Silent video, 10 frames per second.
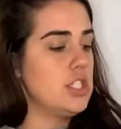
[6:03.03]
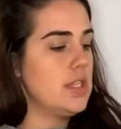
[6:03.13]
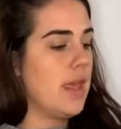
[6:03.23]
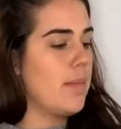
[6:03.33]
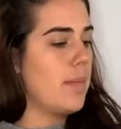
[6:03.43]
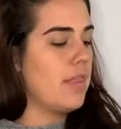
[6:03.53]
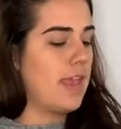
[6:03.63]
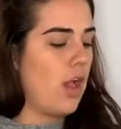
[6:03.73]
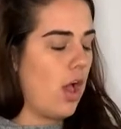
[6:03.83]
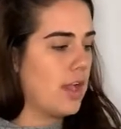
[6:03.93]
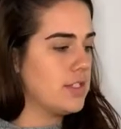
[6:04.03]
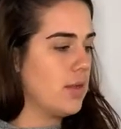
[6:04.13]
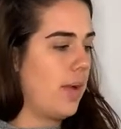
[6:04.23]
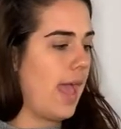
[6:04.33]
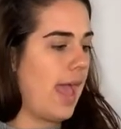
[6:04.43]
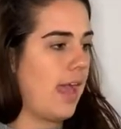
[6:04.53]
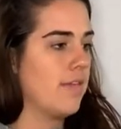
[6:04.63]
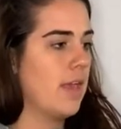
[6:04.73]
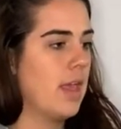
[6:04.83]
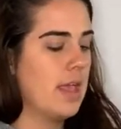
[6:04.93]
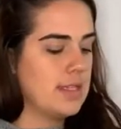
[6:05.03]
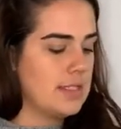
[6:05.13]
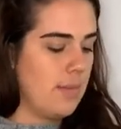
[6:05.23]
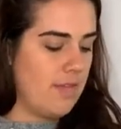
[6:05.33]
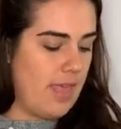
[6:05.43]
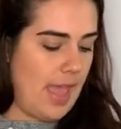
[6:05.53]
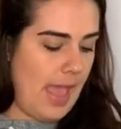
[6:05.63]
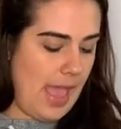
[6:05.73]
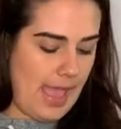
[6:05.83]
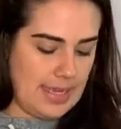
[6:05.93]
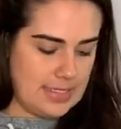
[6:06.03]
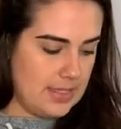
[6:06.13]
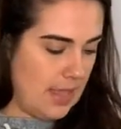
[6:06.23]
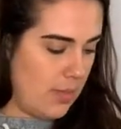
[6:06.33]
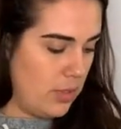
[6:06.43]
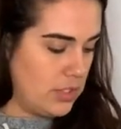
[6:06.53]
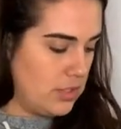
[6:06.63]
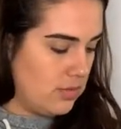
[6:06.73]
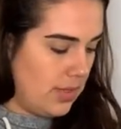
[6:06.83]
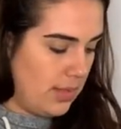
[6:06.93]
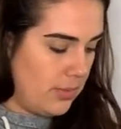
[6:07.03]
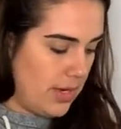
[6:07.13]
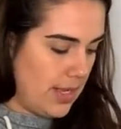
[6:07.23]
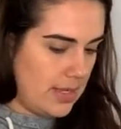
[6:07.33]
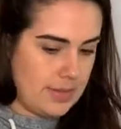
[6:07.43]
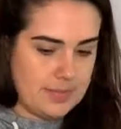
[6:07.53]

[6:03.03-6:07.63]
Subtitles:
to them, but they also have some of that height to them, which is really pretty.